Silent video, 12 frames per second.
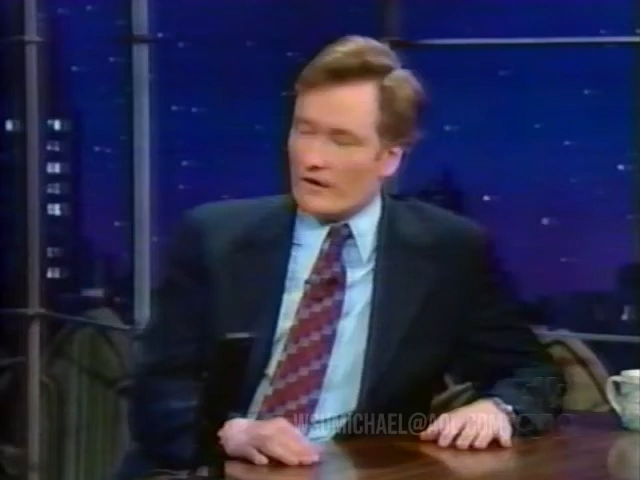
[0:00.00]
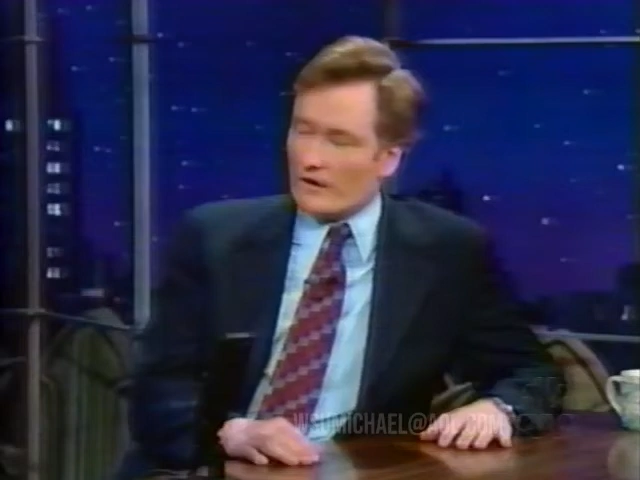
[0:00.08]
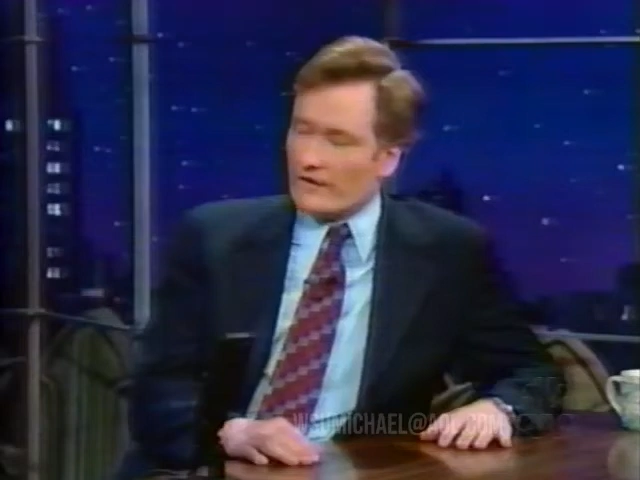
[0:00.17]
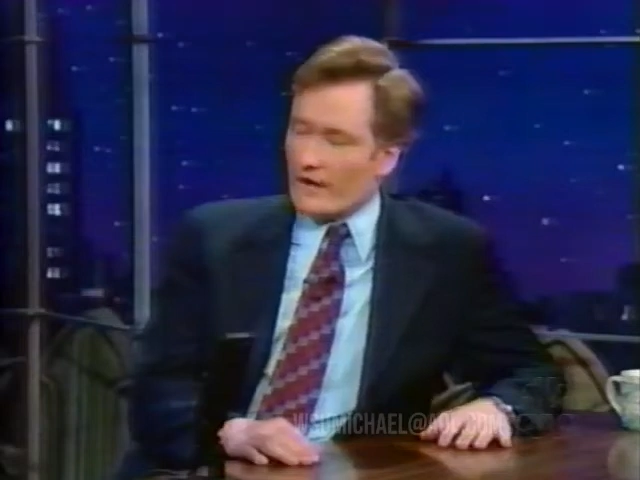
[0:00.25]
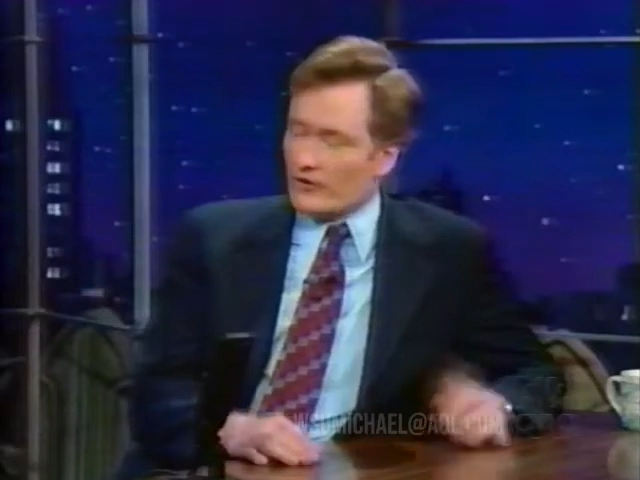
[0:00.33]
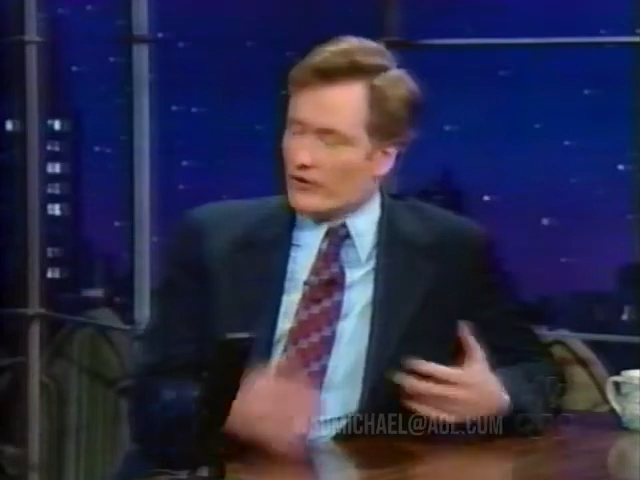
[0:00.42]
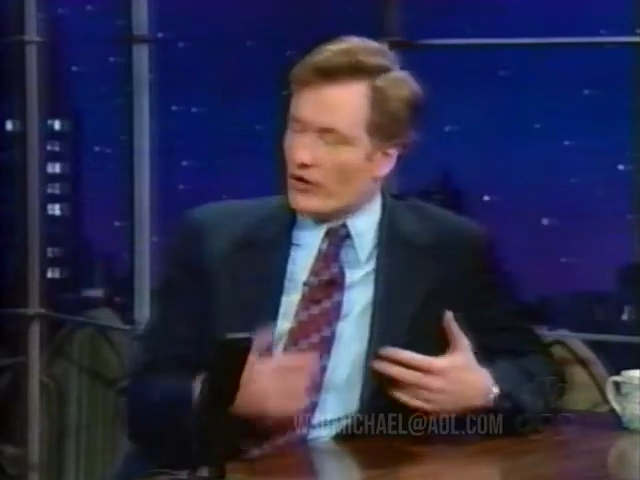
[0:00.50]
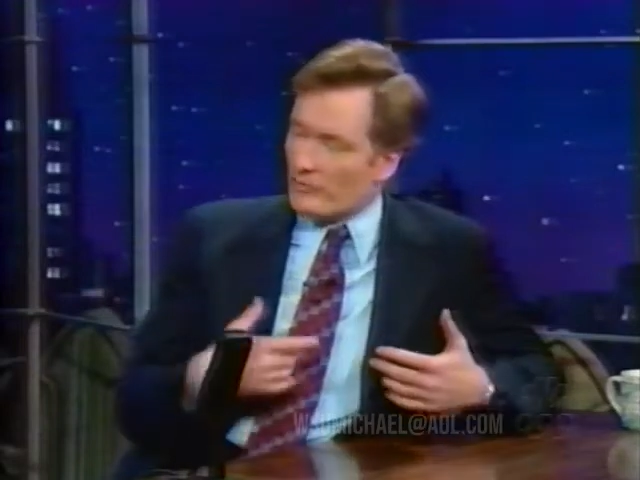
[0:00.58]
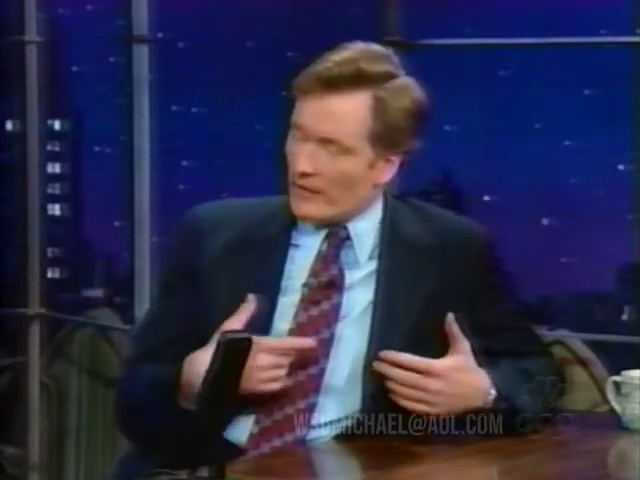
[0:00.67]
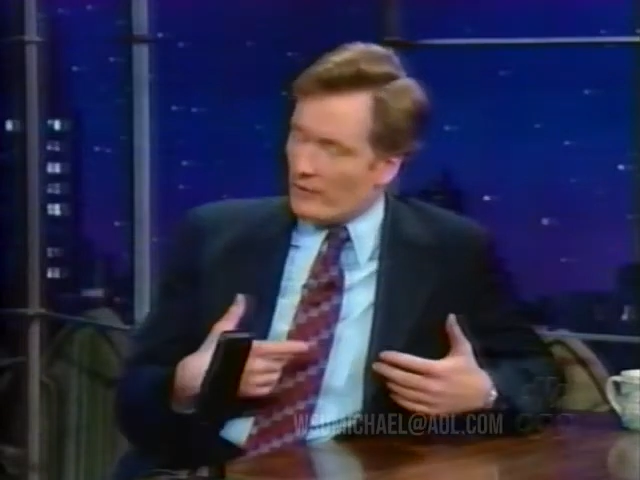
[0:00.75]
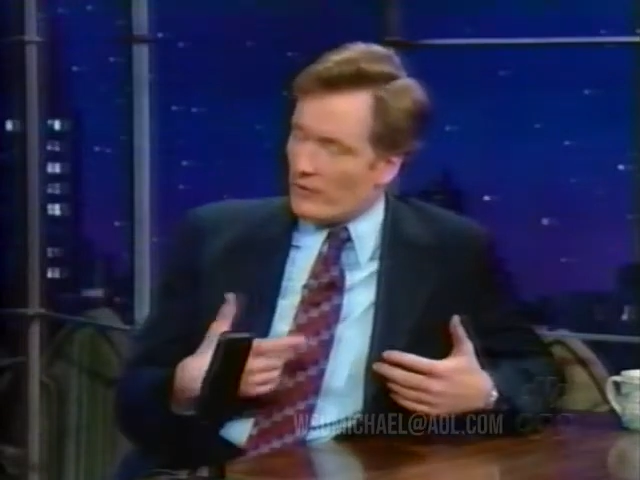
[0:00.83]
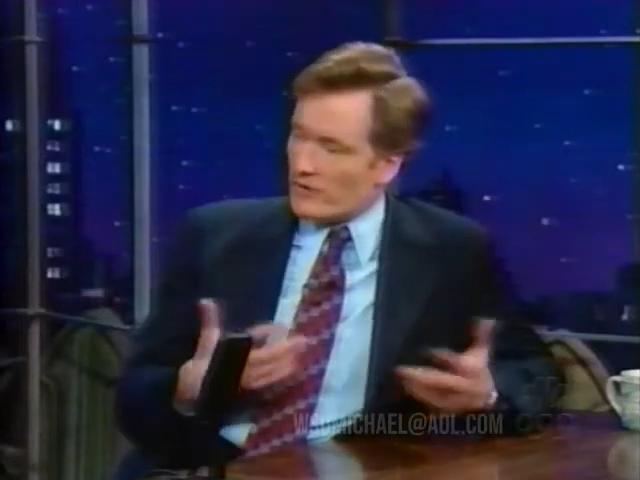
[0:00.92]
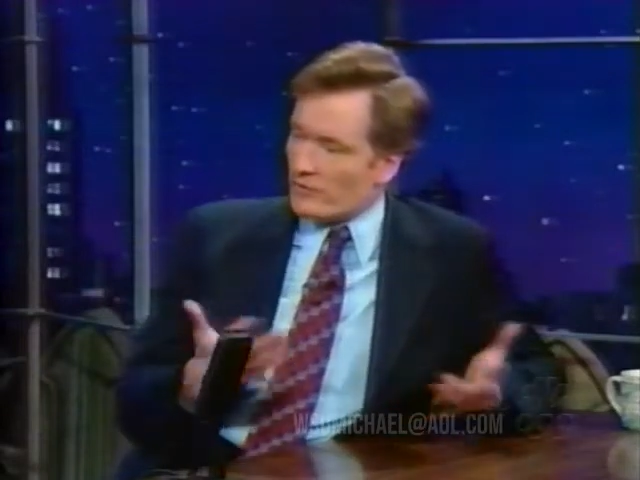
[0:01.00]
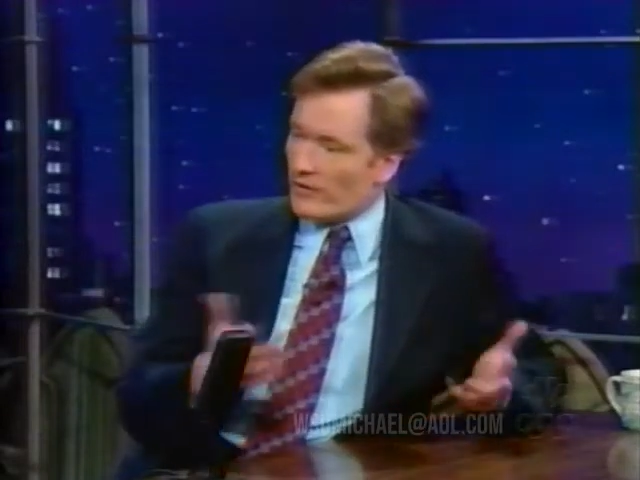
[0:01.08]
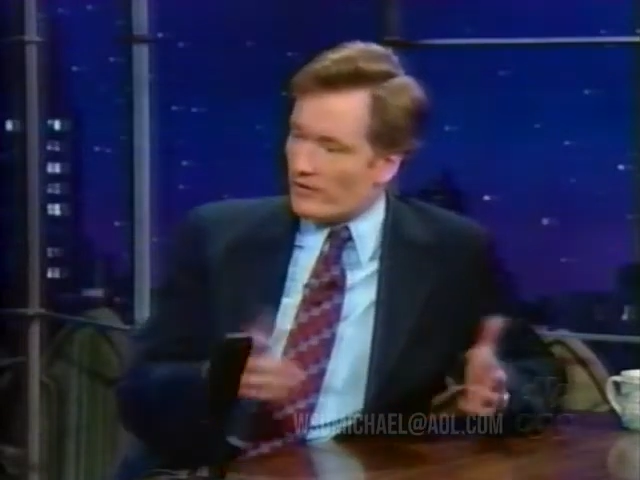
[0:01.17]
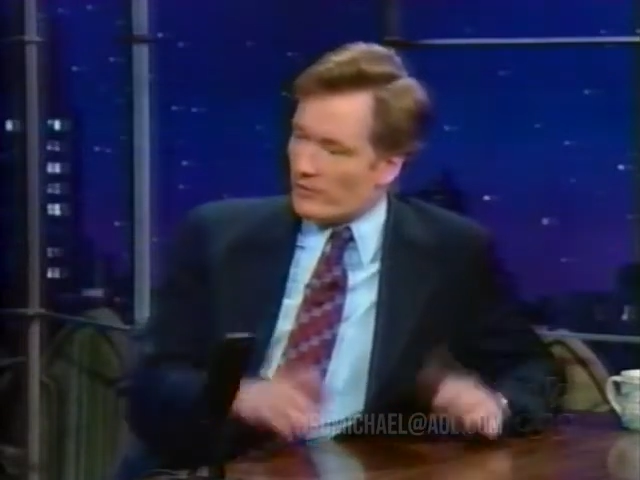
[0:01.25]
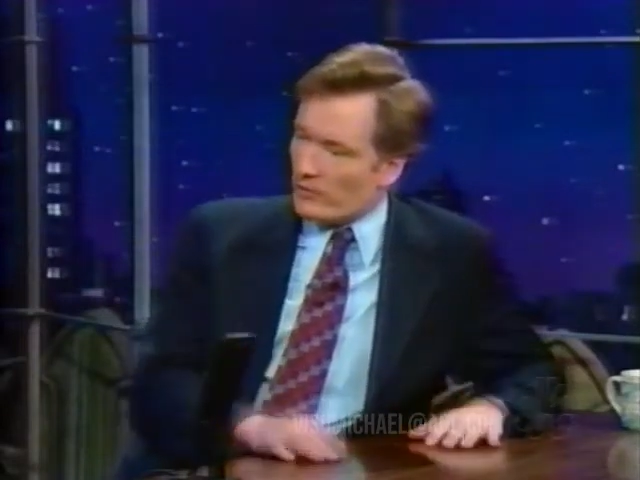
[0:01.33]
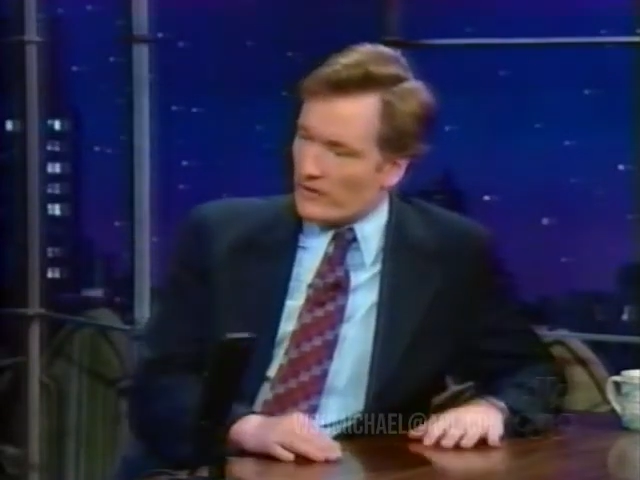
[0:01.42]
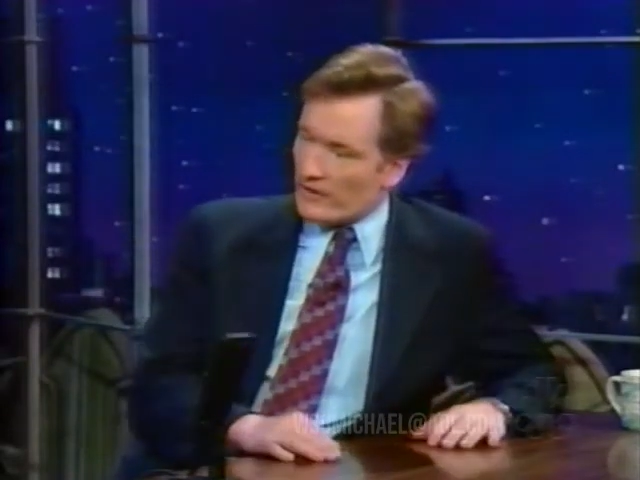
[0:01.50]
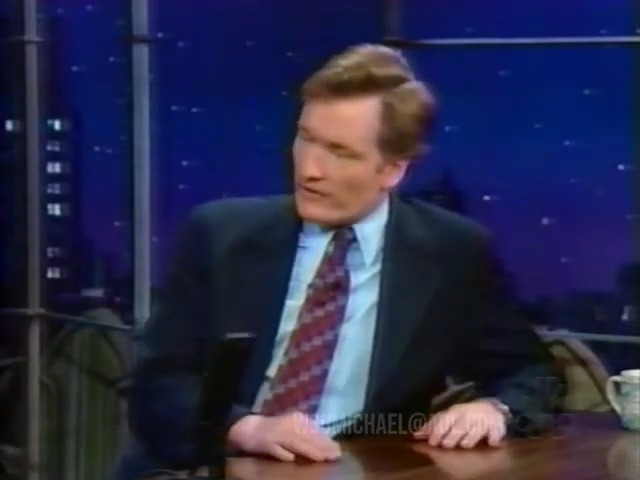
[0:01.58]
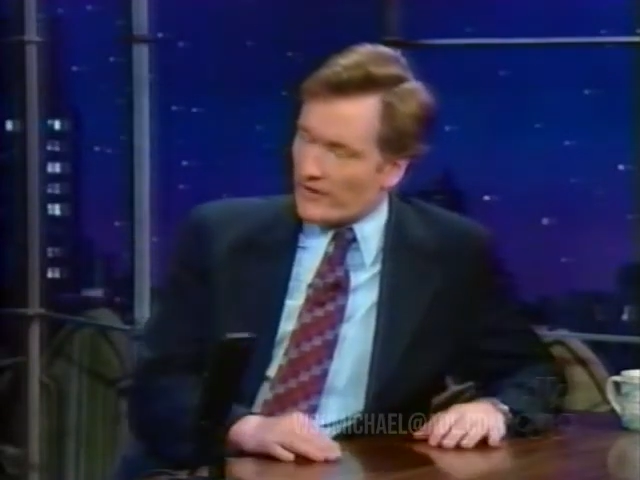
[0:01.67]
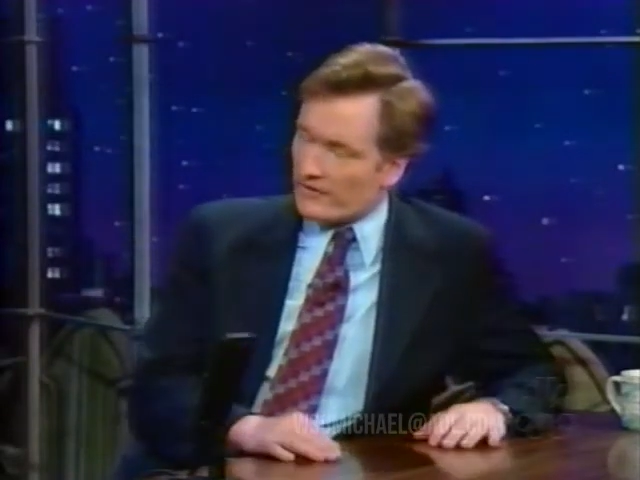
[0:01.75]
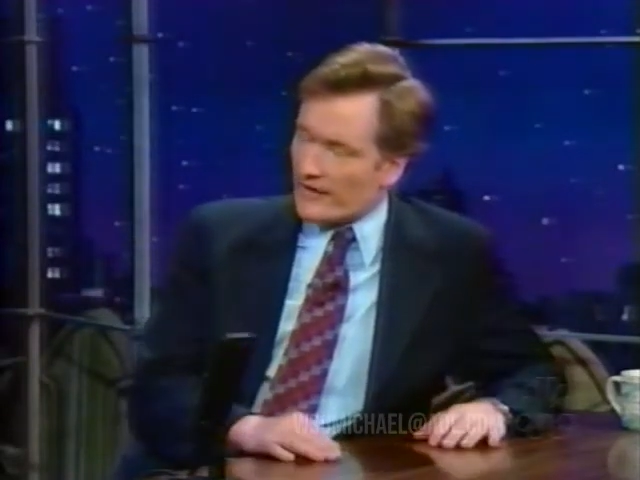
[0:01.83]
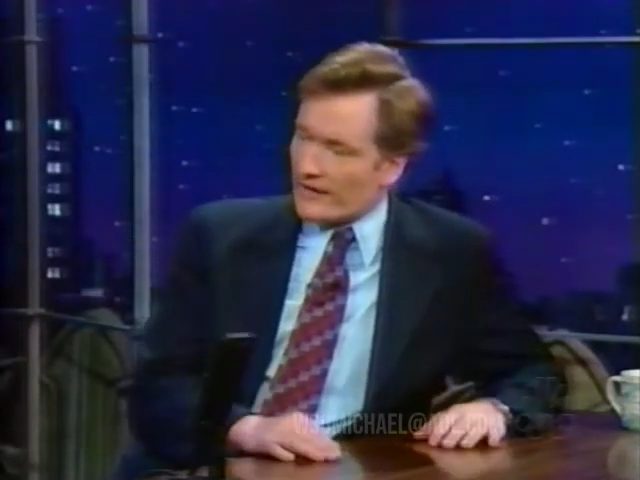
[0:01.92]
Now, you know me. What's one of the
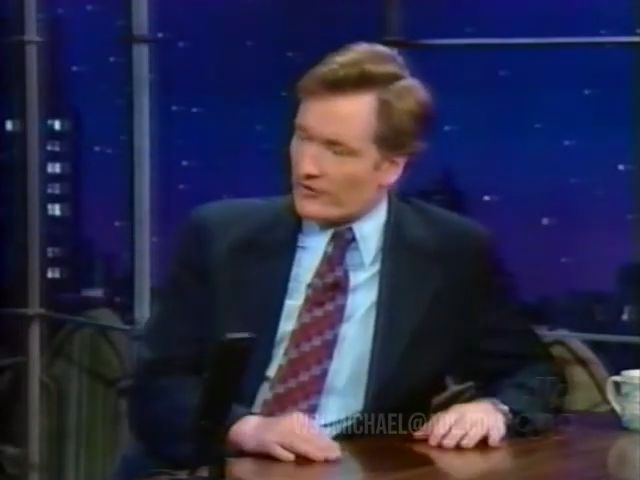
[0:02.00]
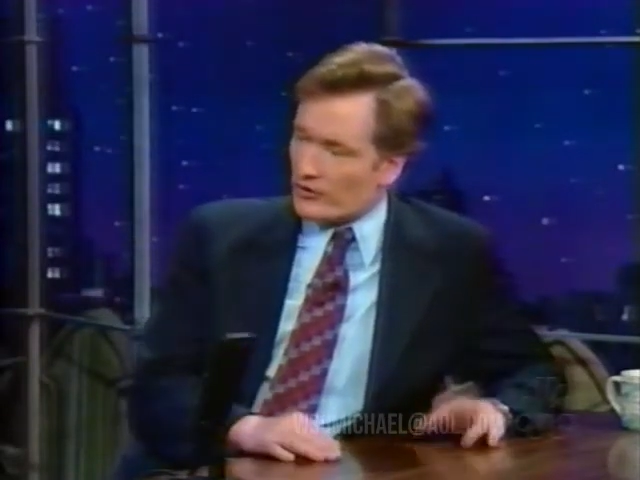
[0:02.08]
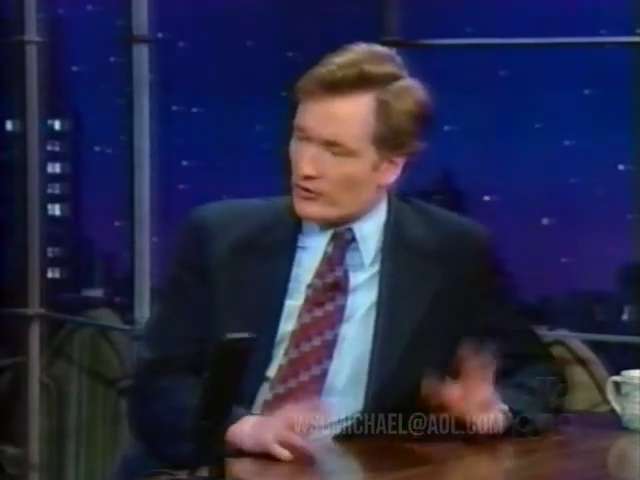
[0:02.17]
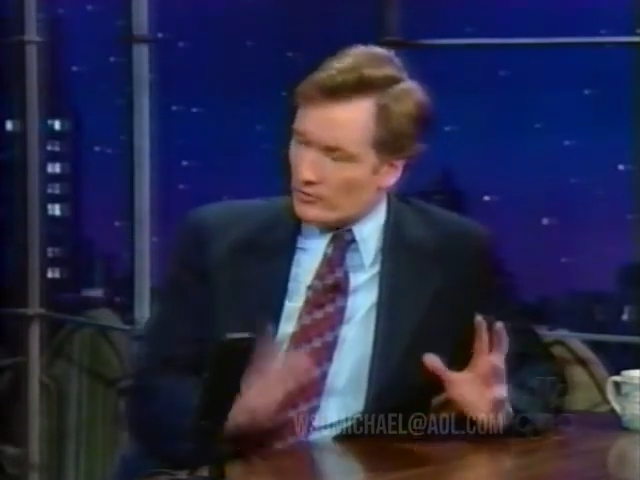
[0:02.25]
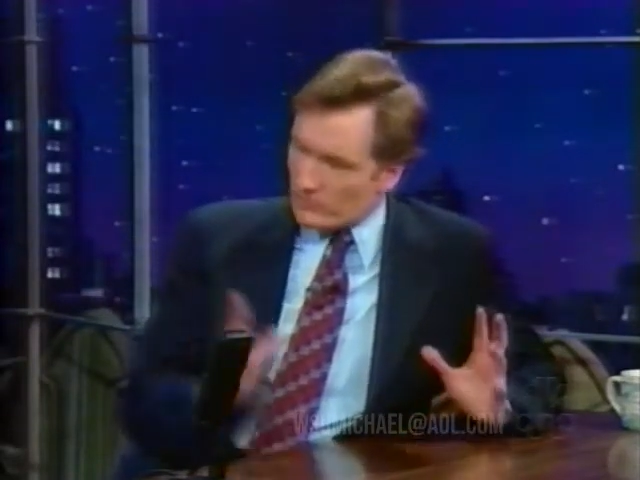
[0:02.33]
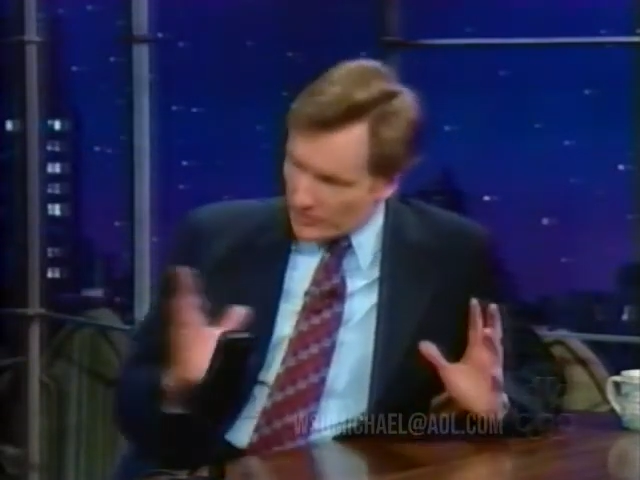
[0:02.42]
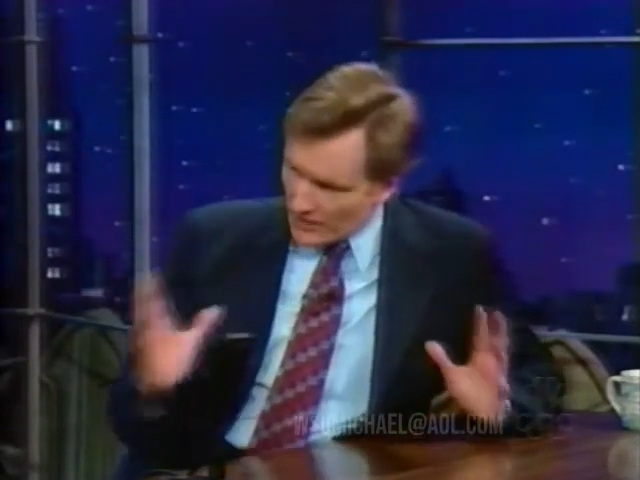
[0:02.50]
things that I do